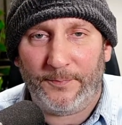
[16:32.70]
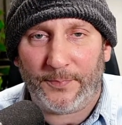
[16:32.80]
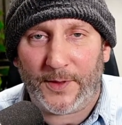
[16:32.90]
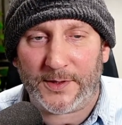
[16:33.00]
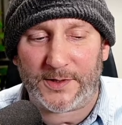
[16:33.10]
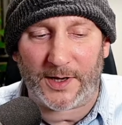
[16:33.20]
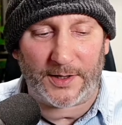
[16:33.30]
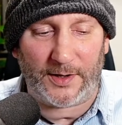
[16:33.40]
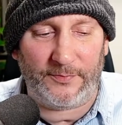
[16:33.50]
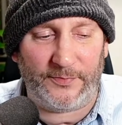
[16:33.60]
It's like
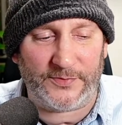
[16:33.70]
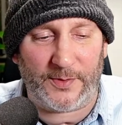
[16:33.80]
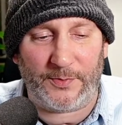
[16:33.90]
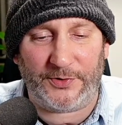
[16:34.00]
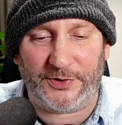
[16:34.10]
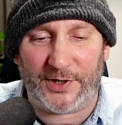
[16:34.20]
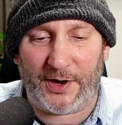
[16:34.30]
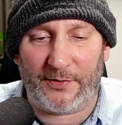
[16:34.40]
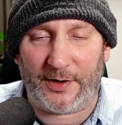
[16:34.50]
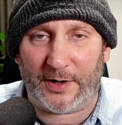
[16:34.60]
if someone's
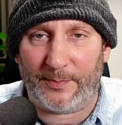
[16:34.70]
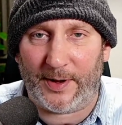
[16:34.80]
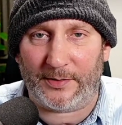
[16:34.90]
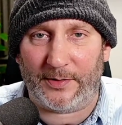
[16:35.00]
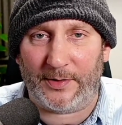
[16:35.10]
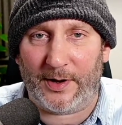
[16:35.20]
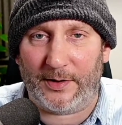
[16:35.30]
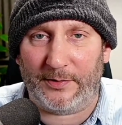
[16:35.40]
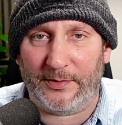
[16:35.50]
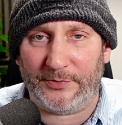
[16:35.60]
sharing about that they're
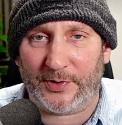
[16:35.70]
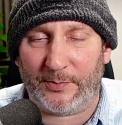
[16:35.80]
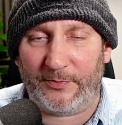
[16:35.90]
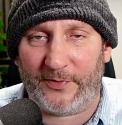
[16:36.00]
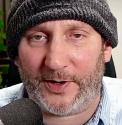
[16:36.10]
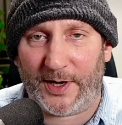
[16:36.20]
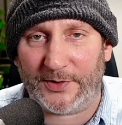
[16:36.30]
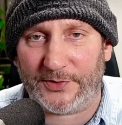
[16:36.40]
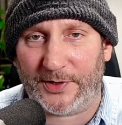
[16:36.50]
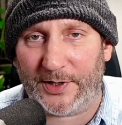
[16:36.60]
in trouble
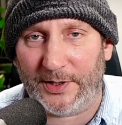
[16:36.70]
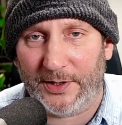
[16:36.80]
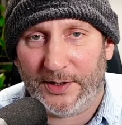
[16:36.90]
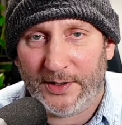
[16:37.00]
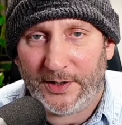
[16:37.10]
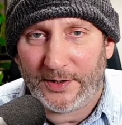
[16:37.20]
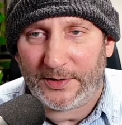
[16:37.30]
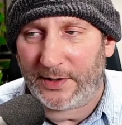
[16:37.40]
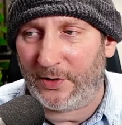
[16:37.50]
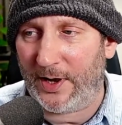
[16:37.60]
financially,
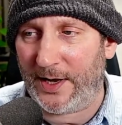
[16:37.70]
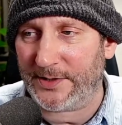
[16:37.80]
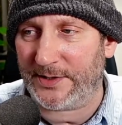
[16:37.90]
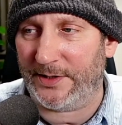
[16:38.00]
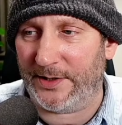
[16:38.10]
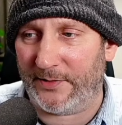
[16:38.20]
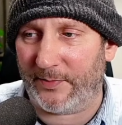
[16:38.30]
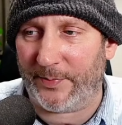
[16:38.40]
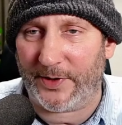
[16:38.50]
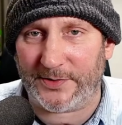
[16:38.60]
they're not asking the other
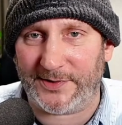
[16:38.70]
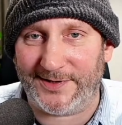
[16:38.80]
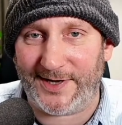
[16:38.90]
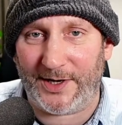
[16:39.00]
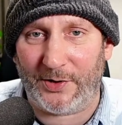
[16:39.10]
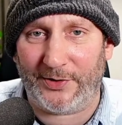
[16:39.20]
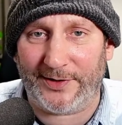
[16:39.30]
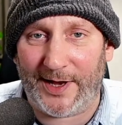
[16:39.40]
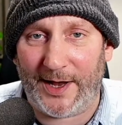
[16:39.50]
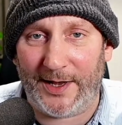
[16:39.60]
person to take on the
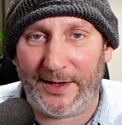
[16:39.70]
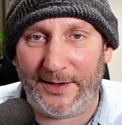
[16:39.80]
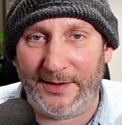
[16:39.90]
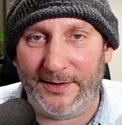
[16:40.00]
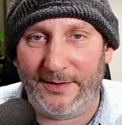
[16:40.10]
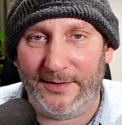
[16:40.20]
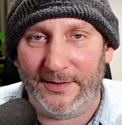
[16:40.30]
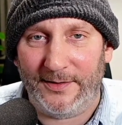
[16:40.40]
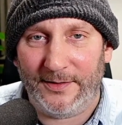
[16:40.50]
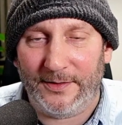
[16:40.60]
debt.
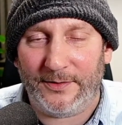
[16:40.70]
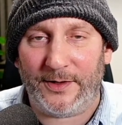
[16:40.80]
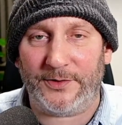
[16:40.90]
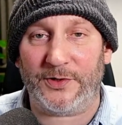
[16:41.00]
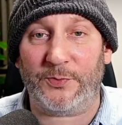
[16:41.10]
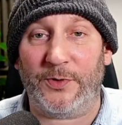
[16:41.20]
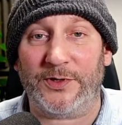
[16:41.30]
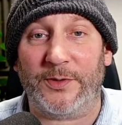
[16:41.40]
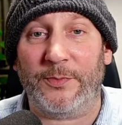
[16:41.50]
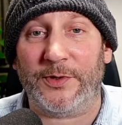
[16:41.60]
They just want
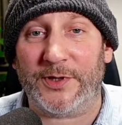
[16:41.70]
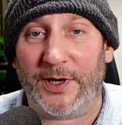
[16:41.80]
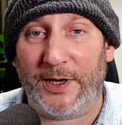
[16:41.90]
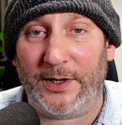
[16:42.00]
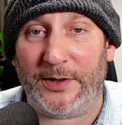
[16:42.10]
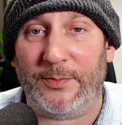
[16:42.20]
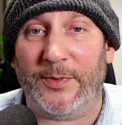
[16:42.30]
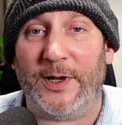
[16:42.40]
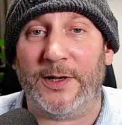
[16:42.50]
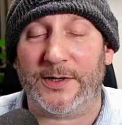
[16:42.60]
someone to hear them and
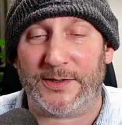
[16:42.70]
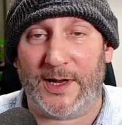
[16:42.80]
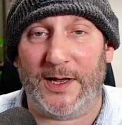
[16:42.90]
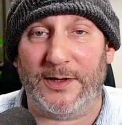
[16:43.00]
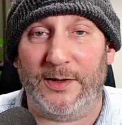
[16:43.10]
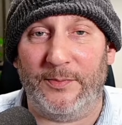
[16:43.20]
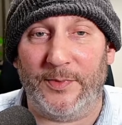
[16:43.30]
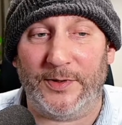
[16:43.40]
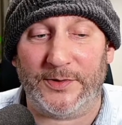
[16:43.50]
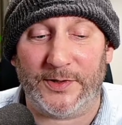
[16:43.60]
understand them and